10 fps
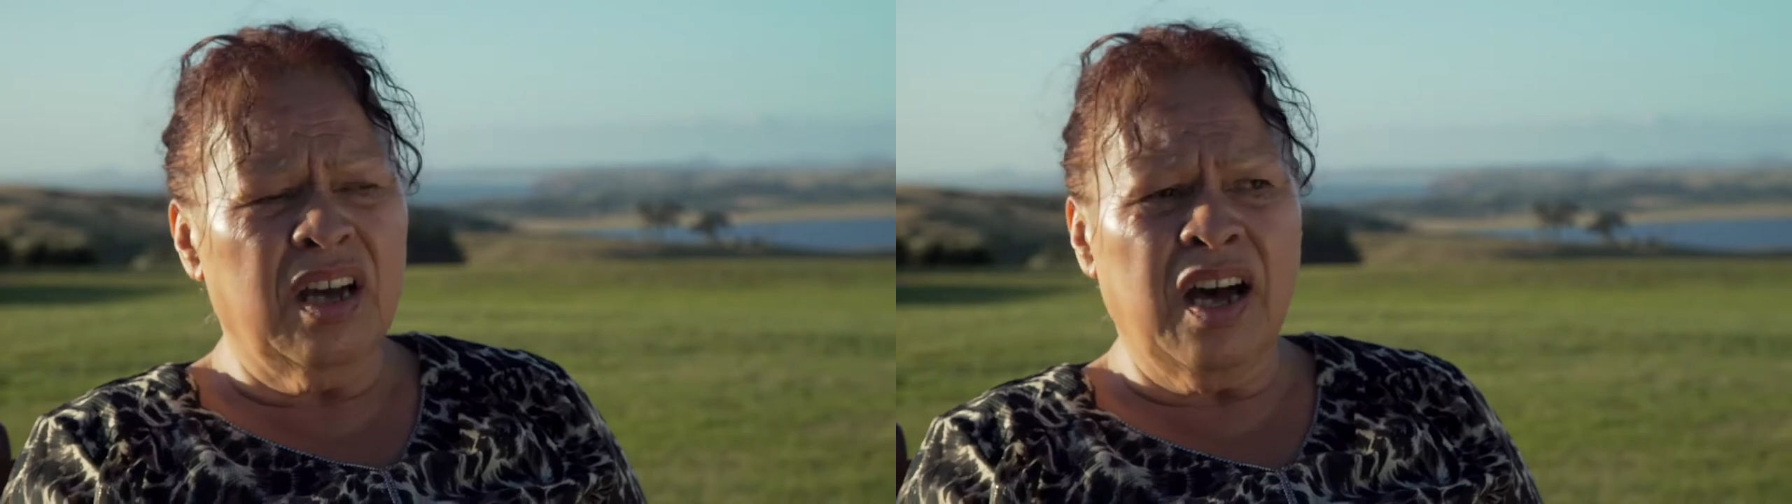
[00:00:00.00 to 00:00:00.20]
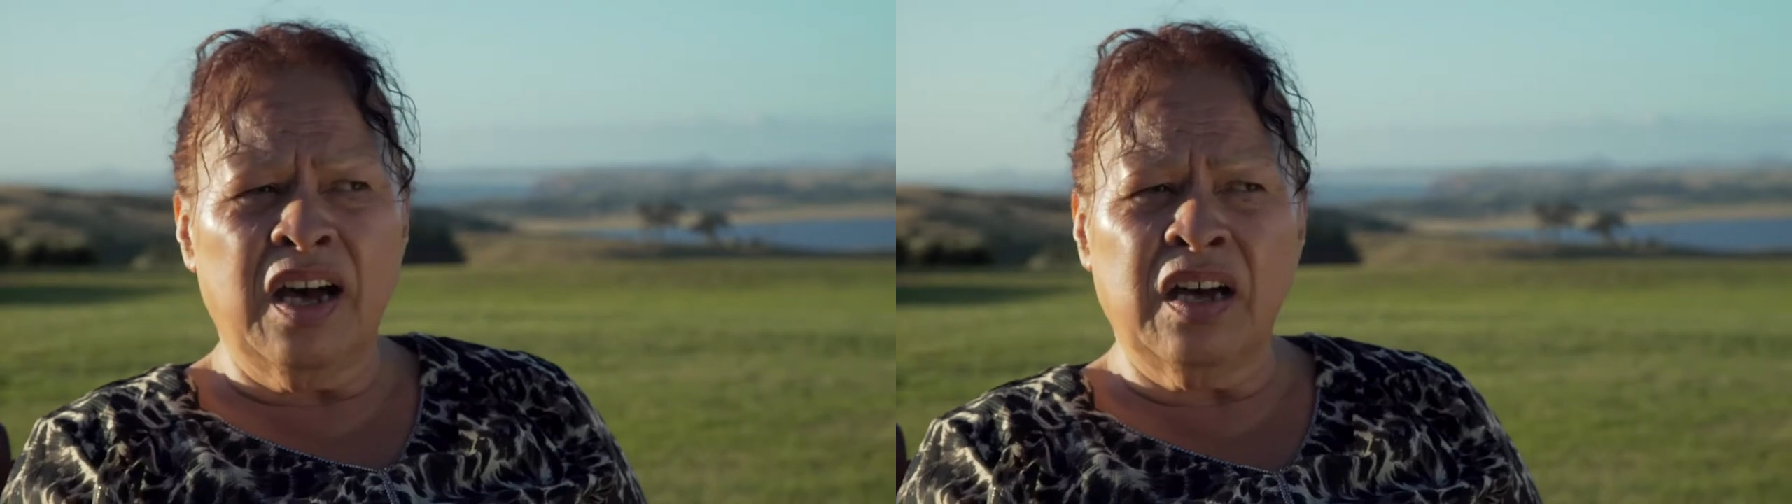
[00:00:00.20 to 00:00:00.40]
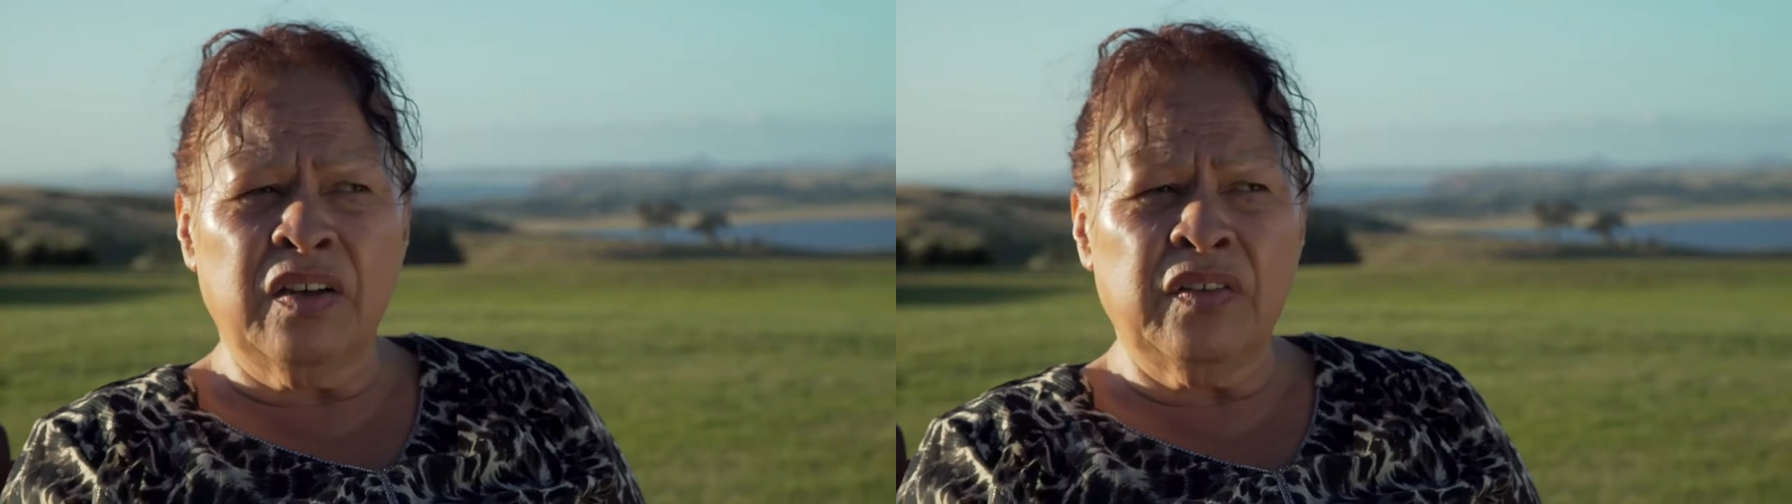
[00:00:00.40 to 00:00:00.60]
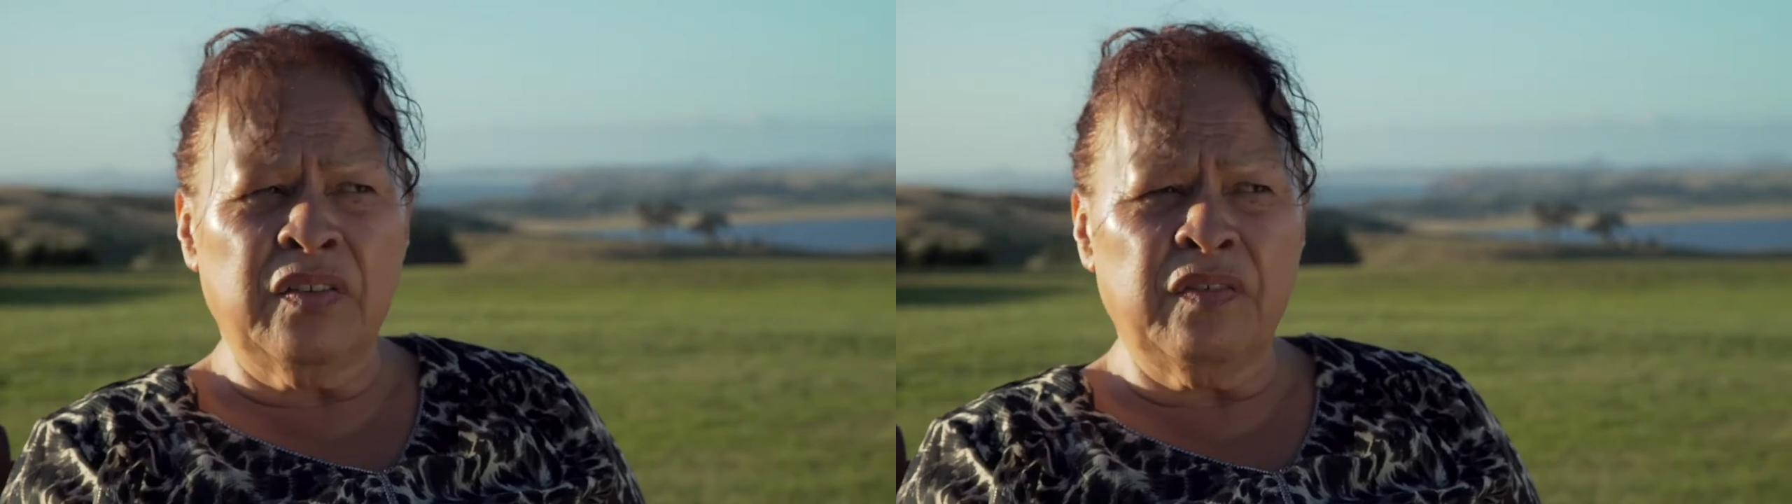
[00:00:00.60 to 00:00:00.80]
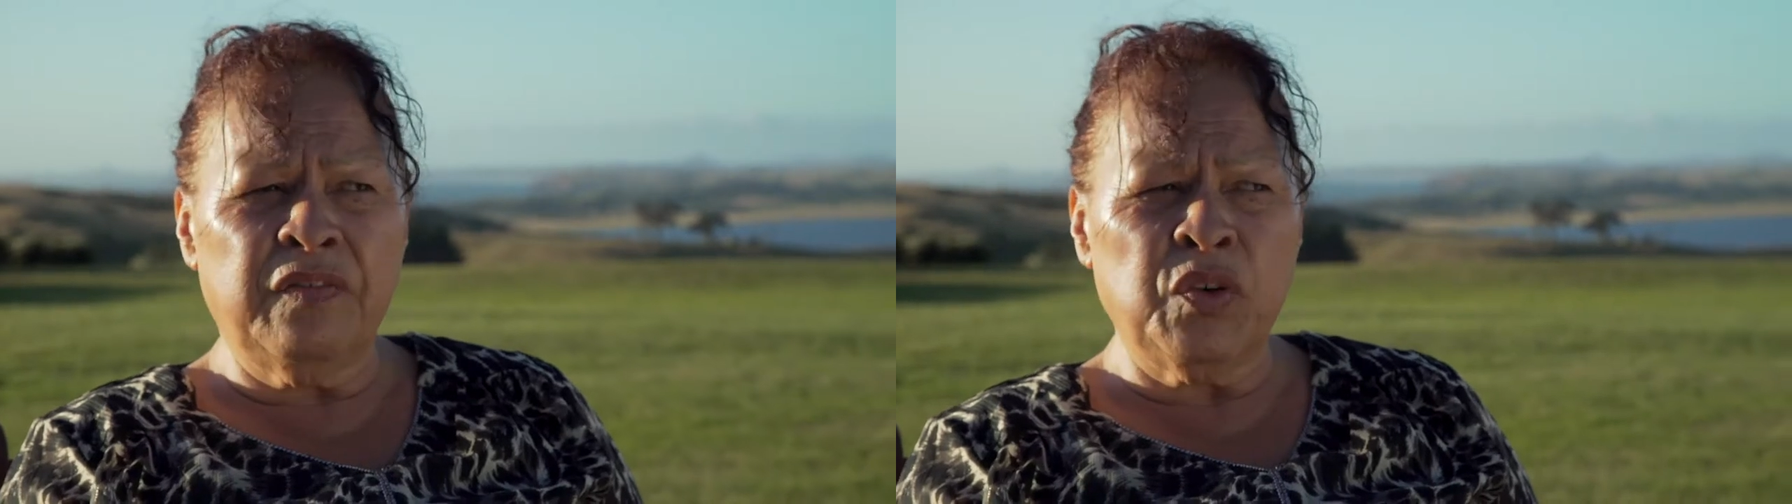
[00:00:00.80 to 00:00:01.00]

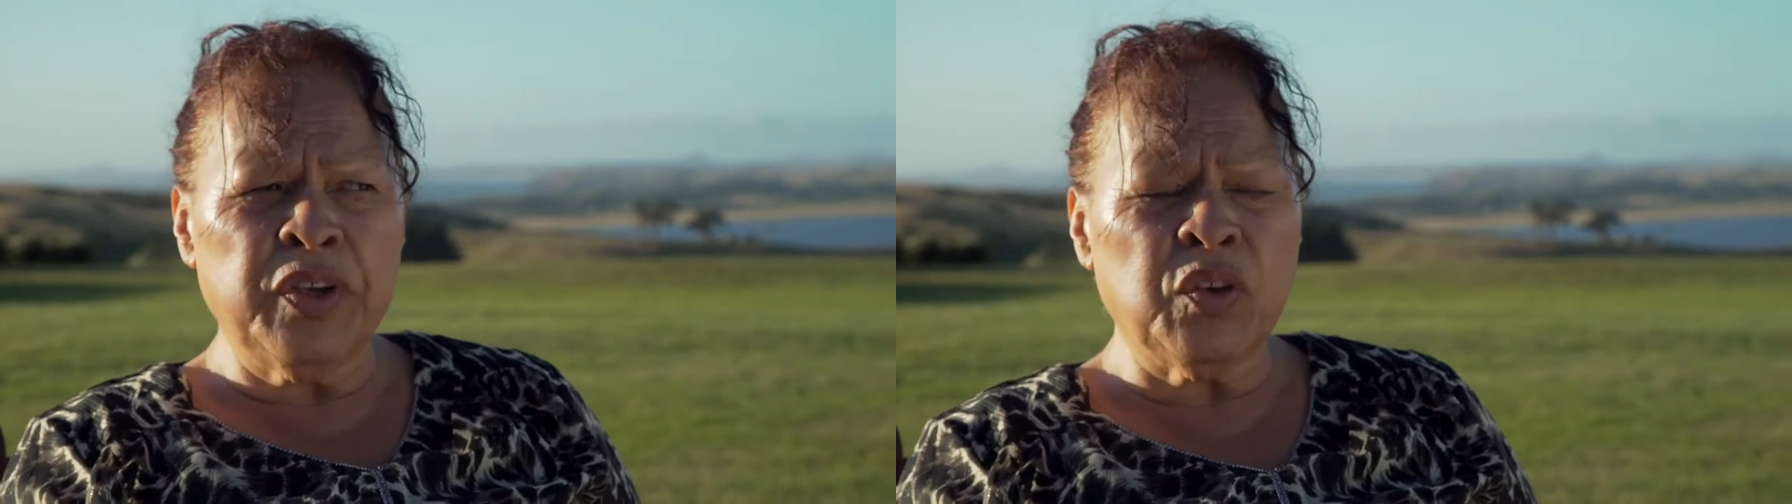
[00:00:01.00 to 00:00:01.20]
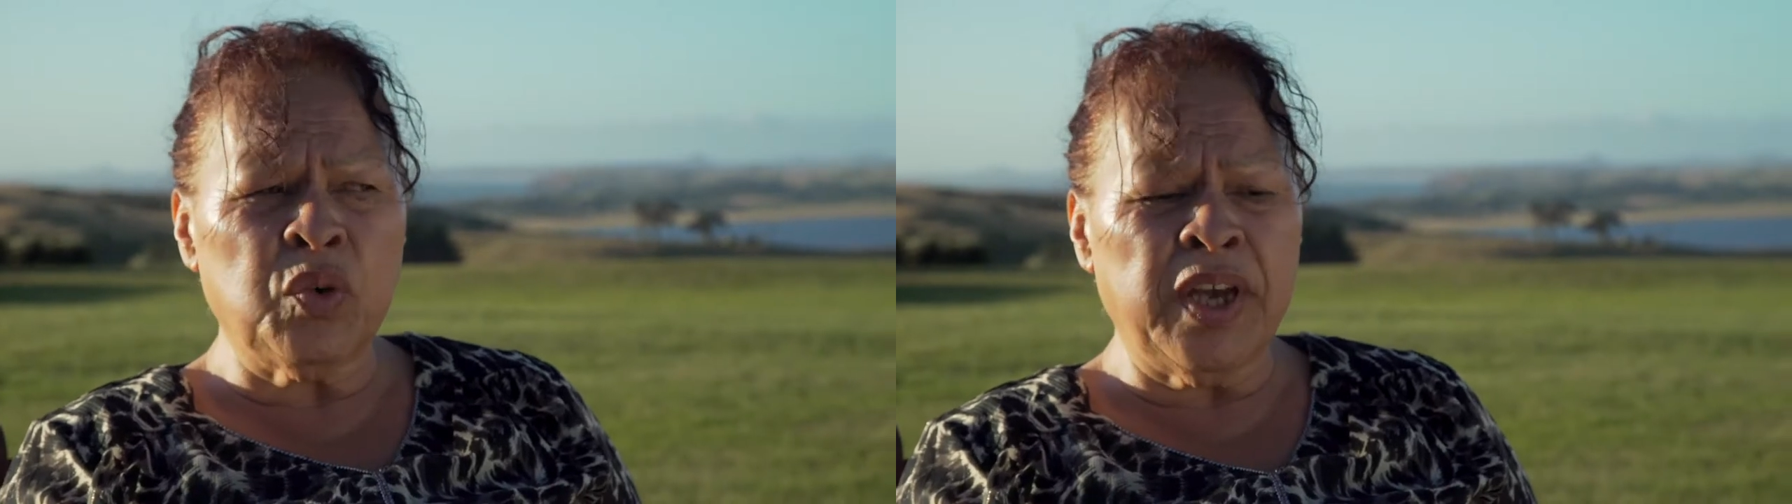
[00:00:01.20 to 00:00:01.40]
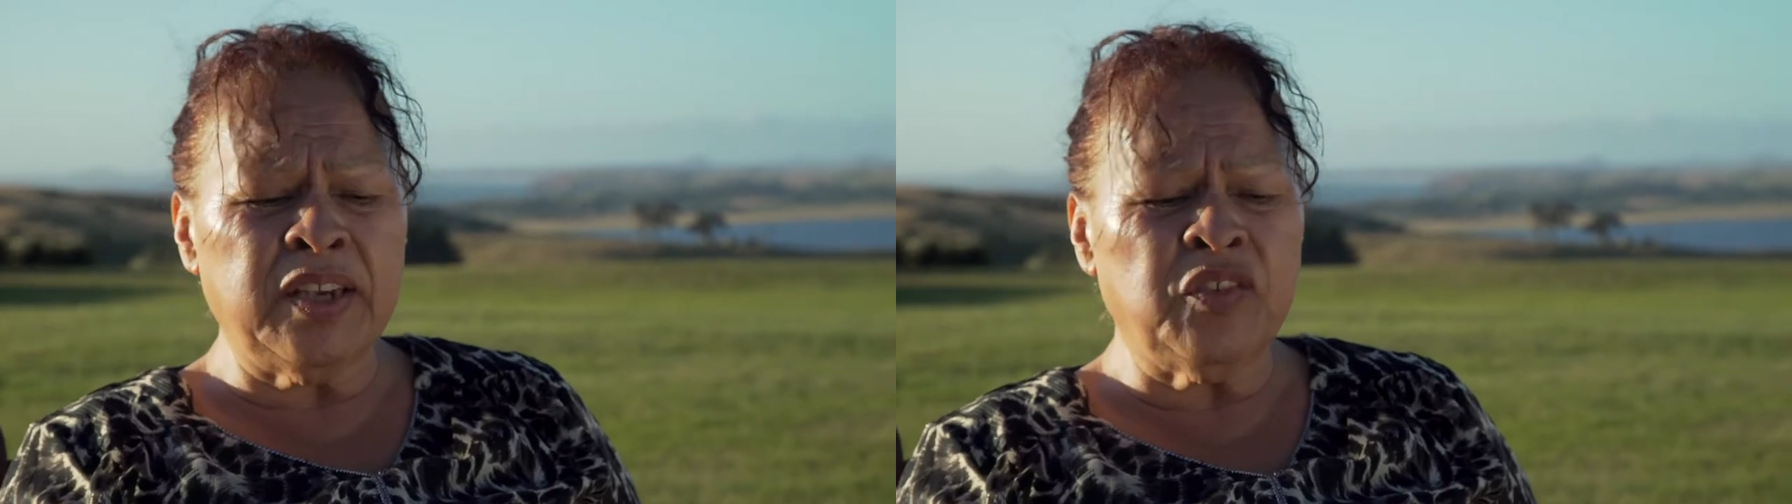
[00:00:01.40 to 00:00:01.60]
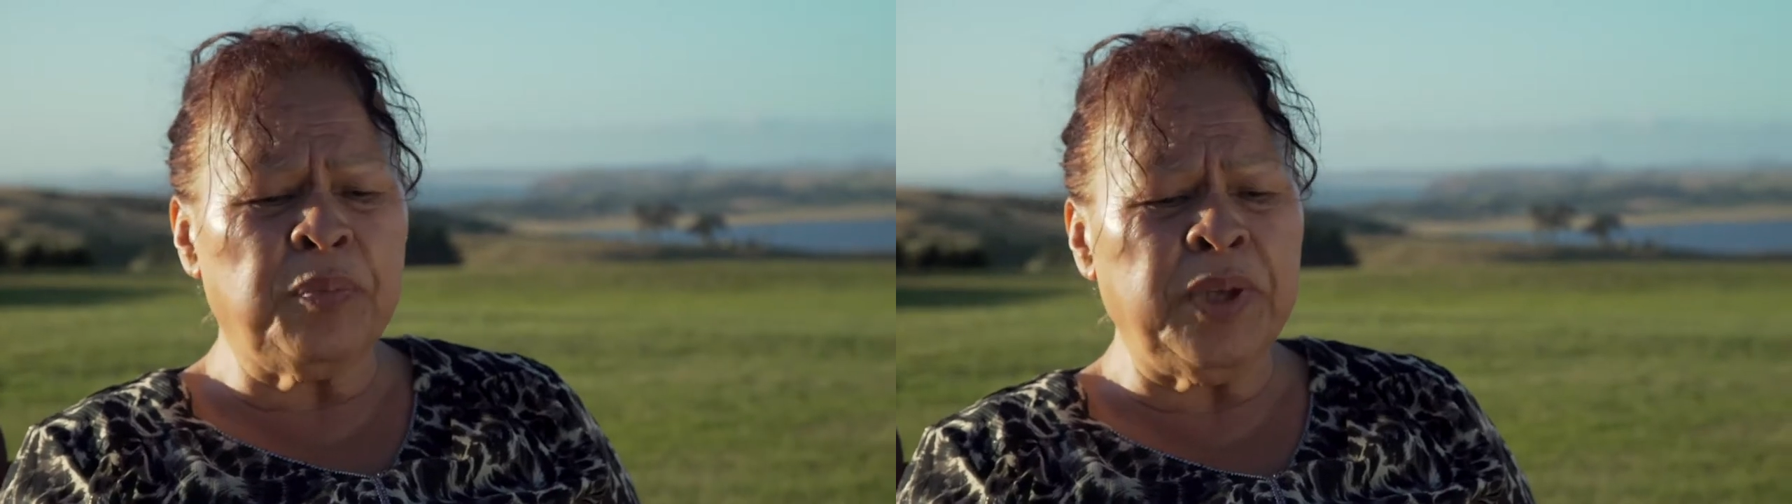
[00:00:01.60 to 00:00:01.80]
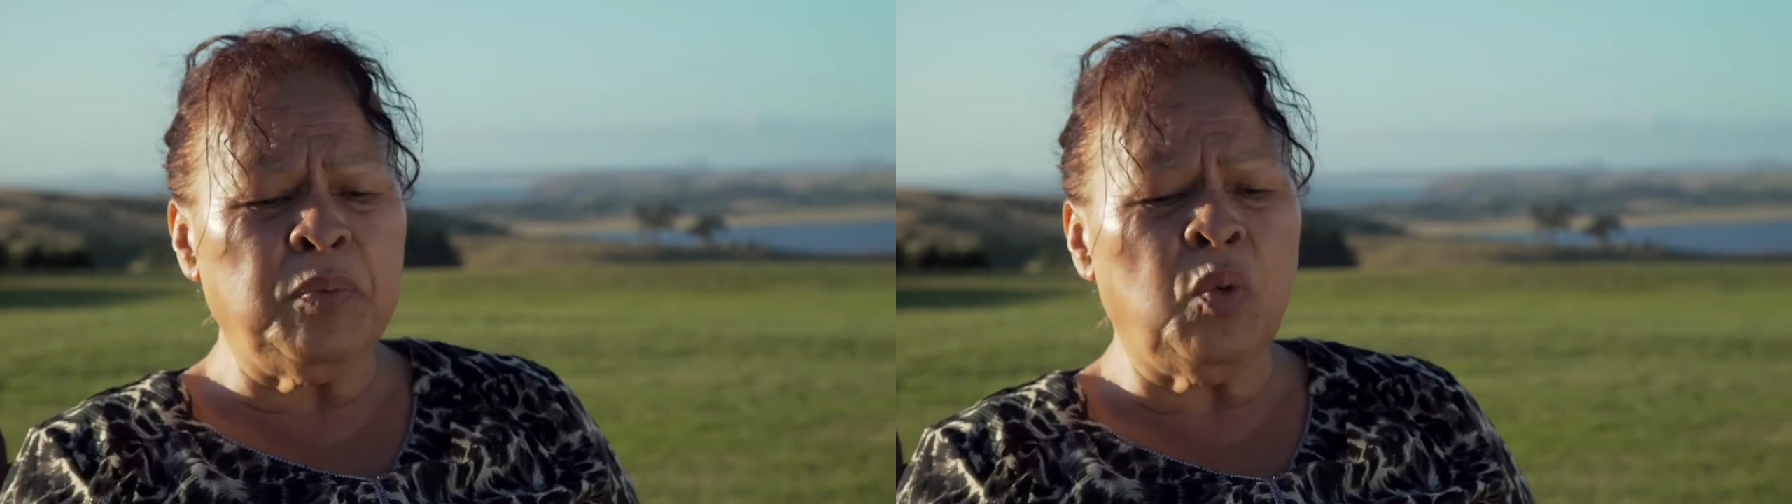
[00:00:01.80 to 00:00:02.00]
Very
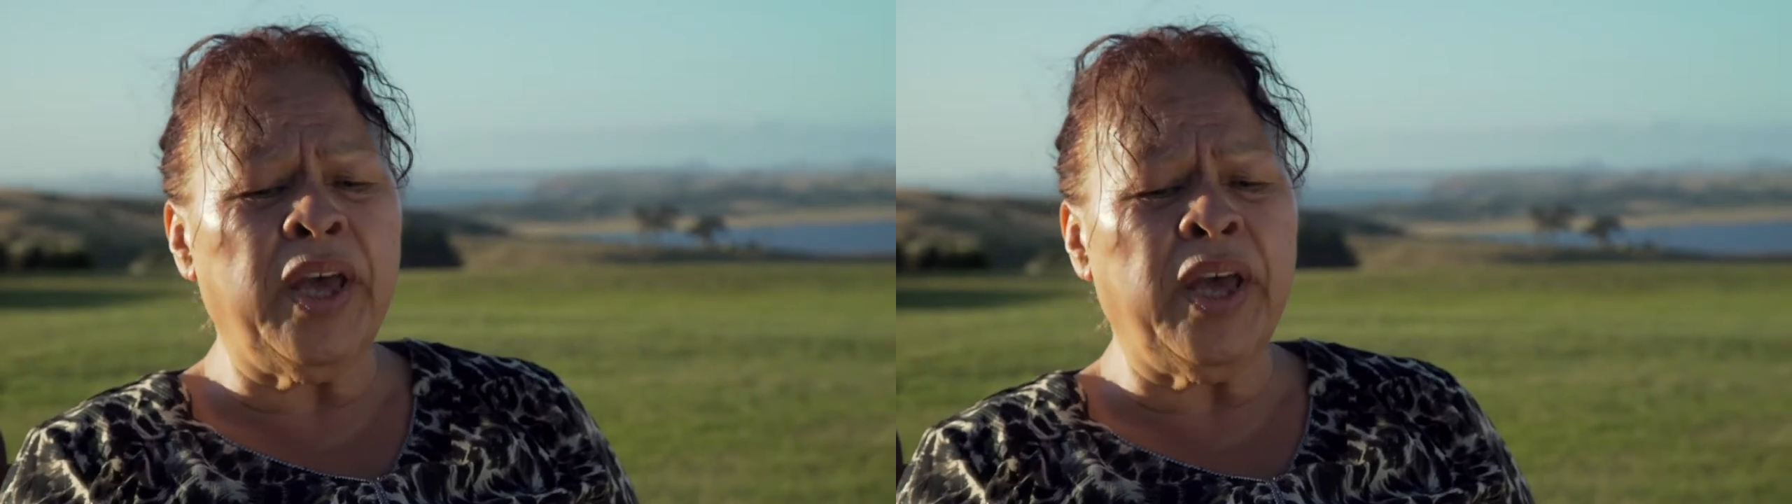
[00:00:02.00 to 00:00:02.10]
creative people